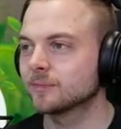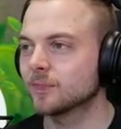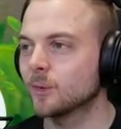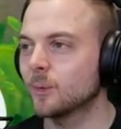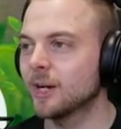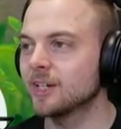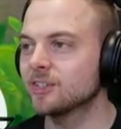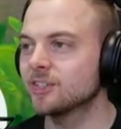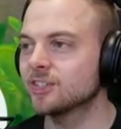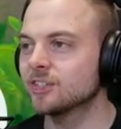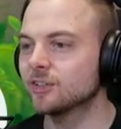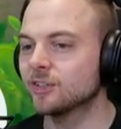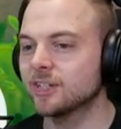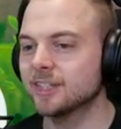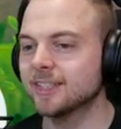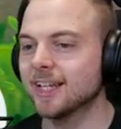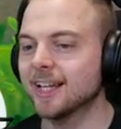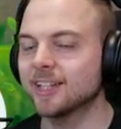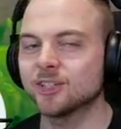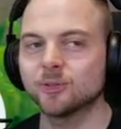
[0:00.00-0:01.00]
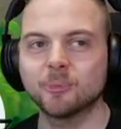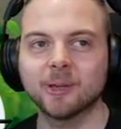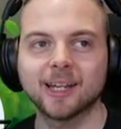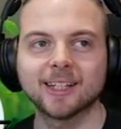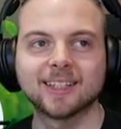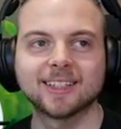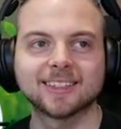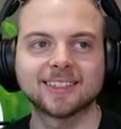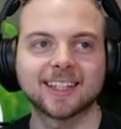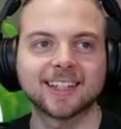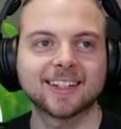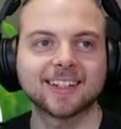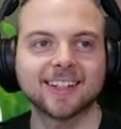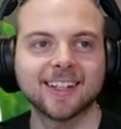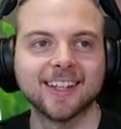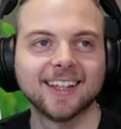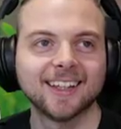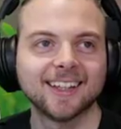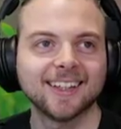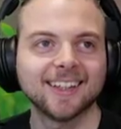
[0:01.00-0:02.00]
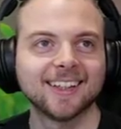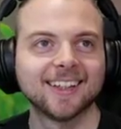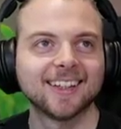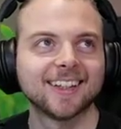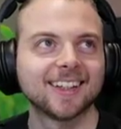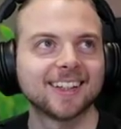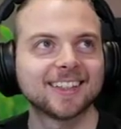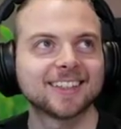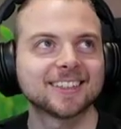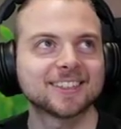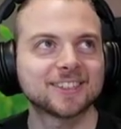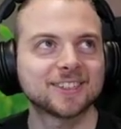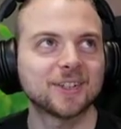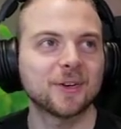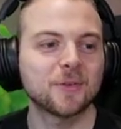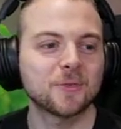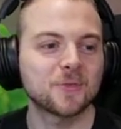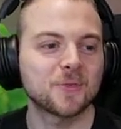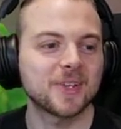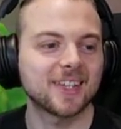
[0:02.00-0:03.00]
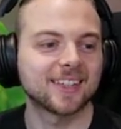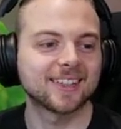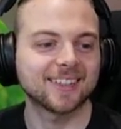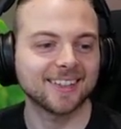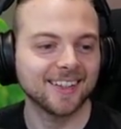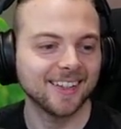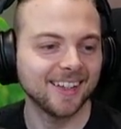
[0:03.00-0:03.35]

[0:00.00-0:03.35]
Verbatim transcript: Why is he stuck on his hands behind his head? It's so weird.